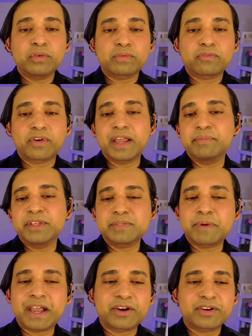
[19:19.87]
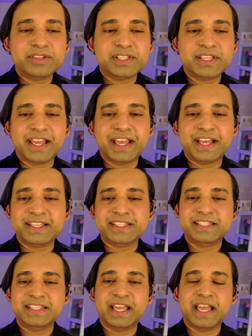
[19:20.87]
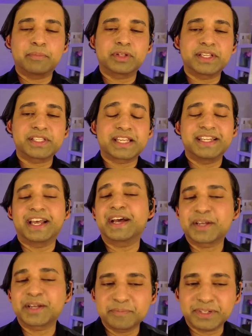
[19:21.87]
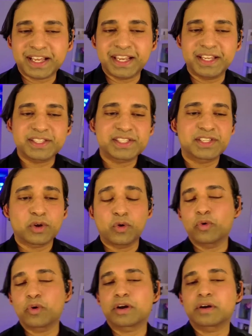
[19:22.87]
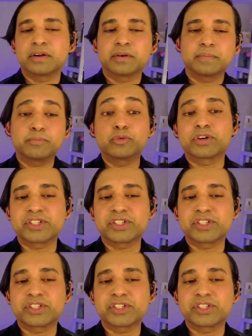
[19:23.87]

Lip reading: we don't frame these patterns as Emily's non-compliance or